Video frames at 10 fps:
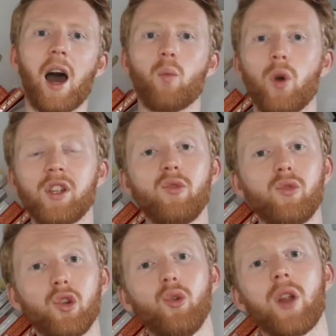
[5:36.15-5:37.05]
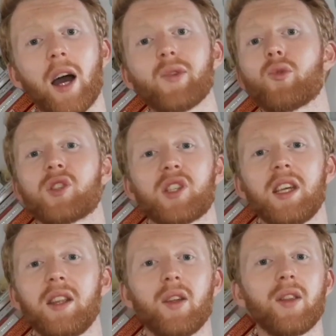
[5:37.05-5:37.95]
And when you do that, you'll
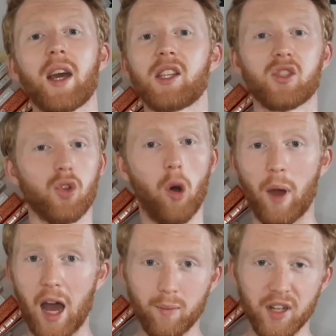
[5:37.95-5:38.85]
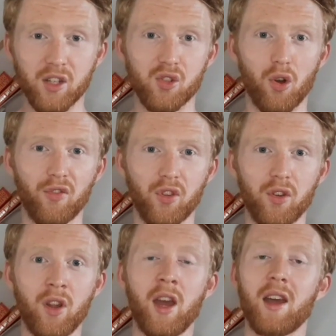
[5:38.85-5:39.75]
see that they stop happening as
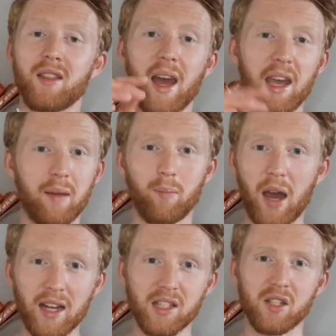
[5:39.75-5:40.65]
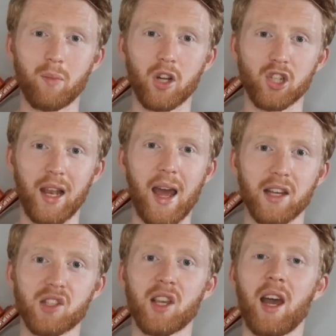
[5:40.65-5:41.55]
often, their impact is much
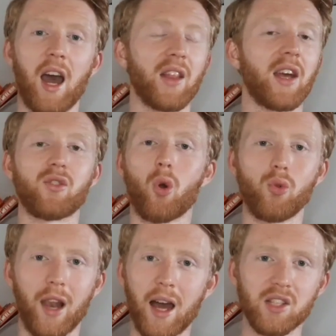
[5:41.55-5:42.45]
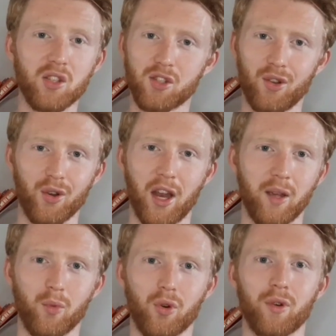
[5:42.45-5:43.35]
less, and they don't last as long
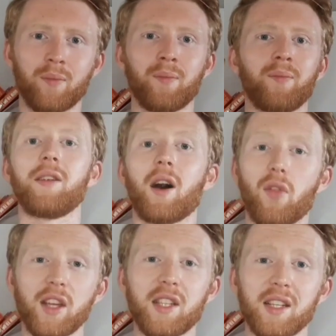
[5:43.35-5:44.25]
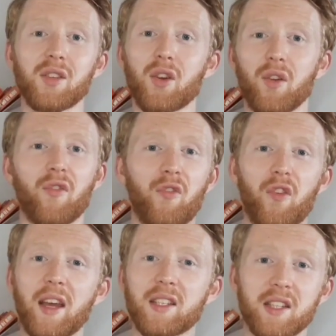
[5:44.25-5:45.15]
anymore. Now, this isn't going to
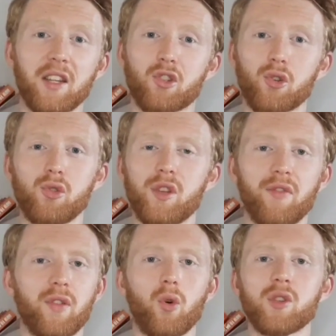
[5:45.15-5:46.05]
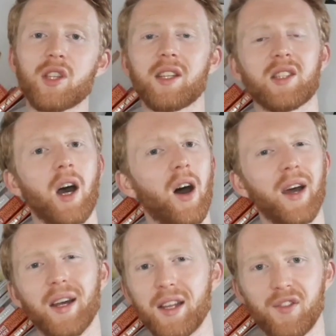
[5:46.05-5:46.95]
fix intrusive thoughts
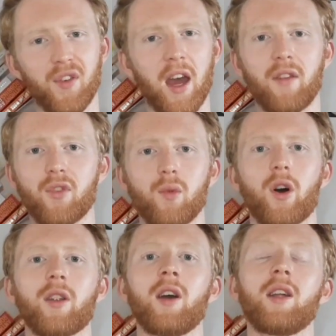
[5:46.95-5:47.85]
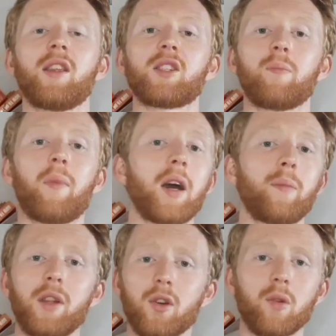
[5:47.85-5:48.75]
entirely for everyone. This
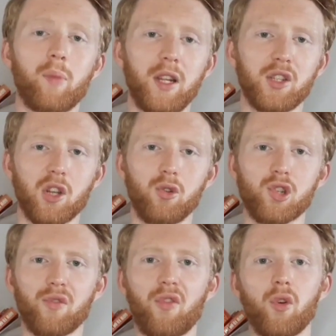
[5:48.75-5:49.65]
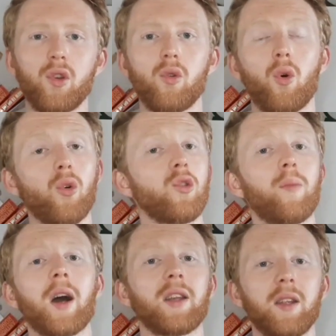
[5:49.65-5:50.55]
might be the complete solution for you, or you
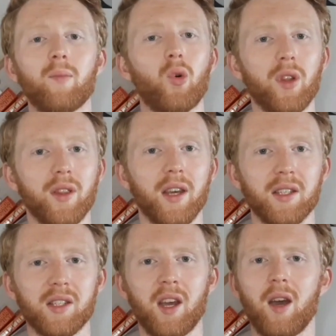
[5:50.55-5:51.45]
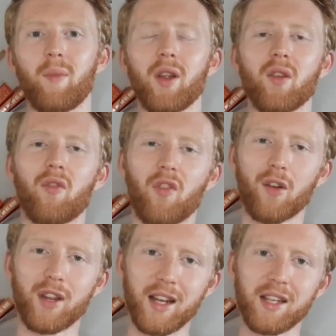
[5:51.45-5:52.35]
might need more than this. But at the
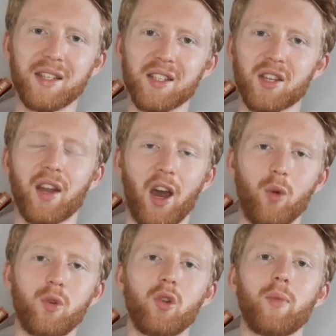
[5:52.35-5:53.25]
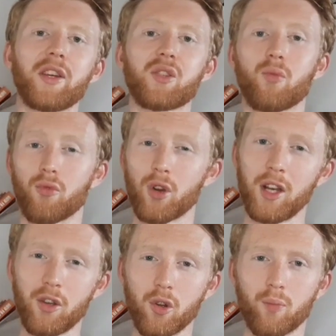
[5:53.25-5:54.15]
very least, it's going to help you to make some
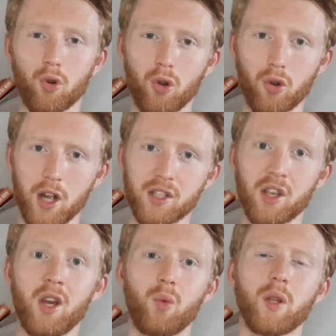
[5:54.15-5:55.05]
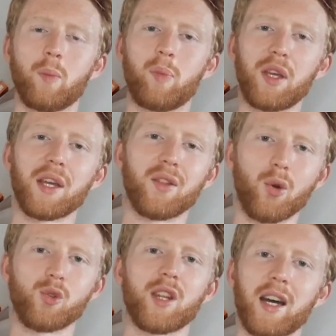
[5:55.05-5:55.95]
really good progress with beating
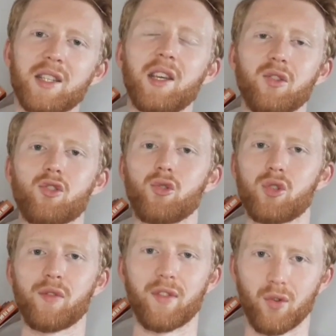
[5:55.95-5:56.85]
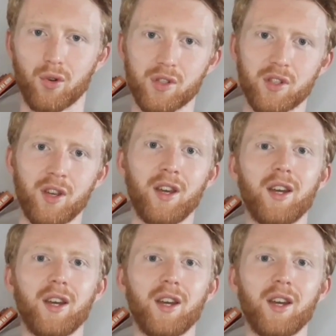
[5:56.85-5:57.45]
those nasty intrusive thoughts.